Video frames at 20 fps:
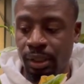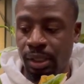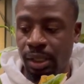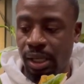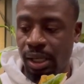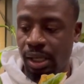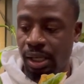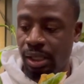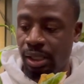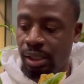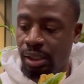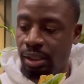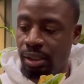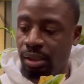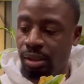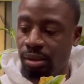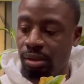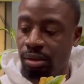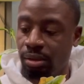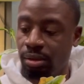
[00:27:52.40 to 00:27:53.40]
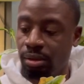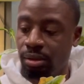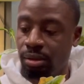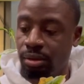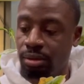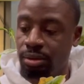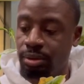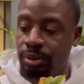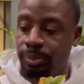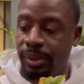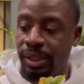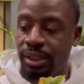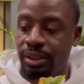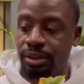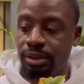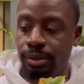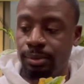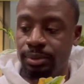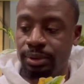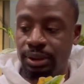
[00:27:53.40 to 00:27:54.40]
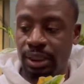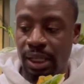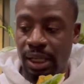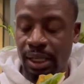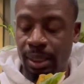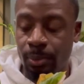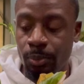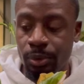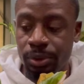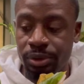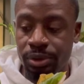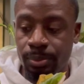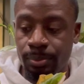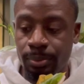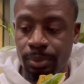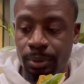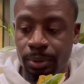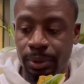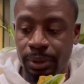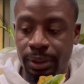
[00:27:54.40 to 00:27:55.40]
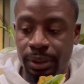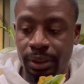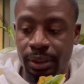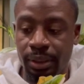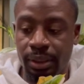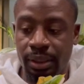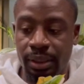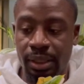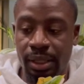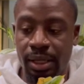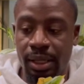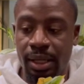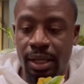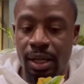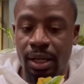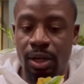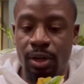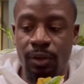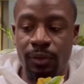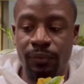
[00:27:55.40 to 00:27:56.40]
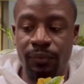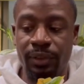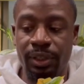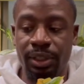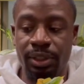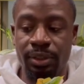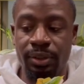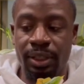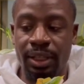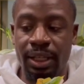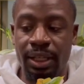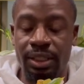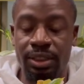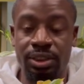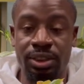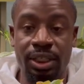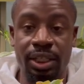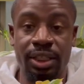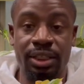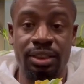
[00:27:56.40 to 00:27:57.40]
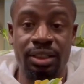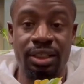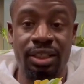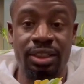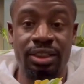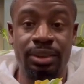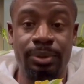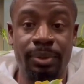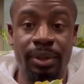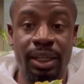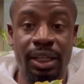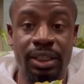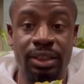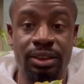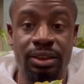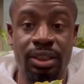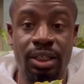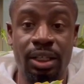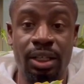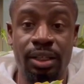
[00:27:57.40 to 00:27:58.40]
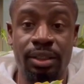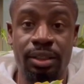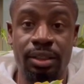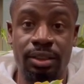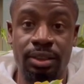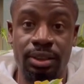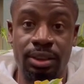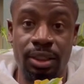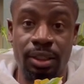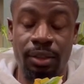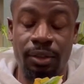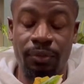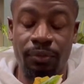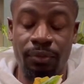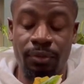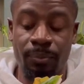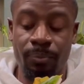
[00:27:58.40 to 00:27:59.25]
and spending some time with your boy. Hopefully you got a chance to get some things done yourself.